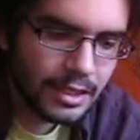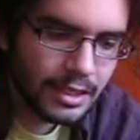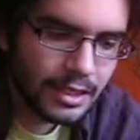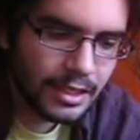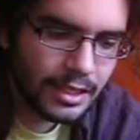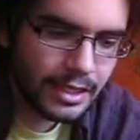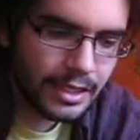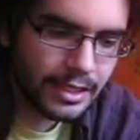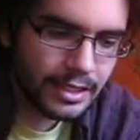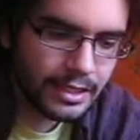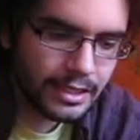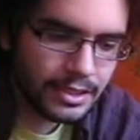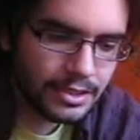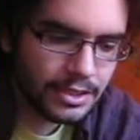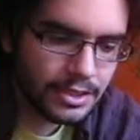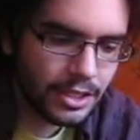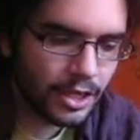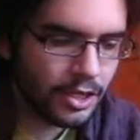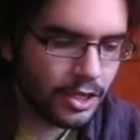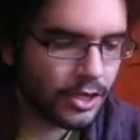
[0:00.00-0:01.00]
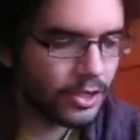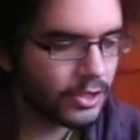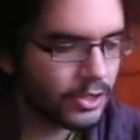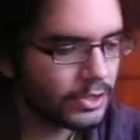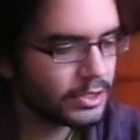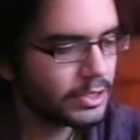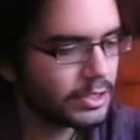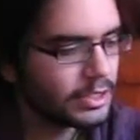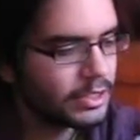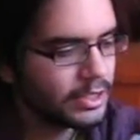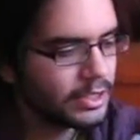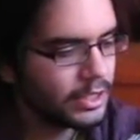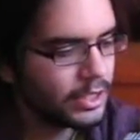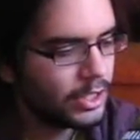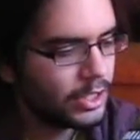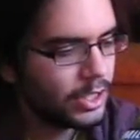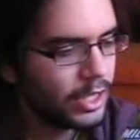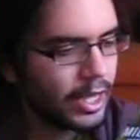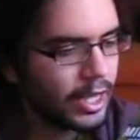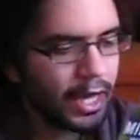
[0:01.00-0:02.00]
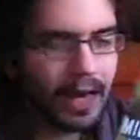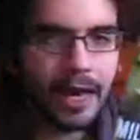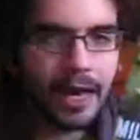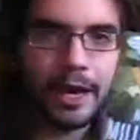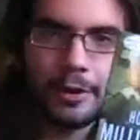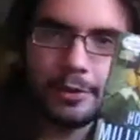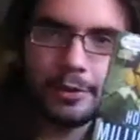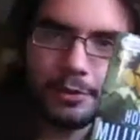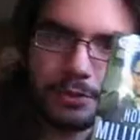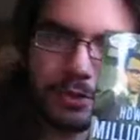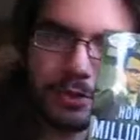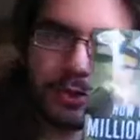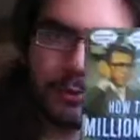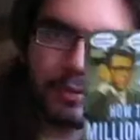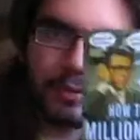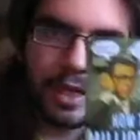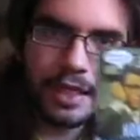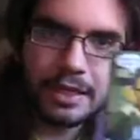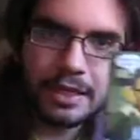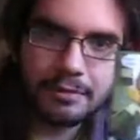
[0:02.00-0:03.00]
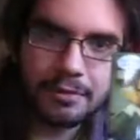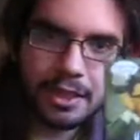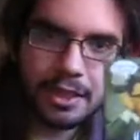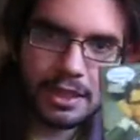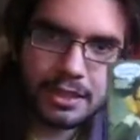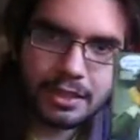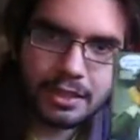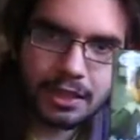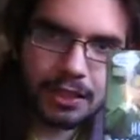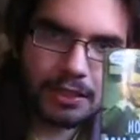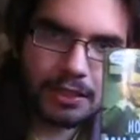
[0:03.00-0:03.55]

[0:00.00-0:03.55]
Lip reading: It is called How to Make $1 Million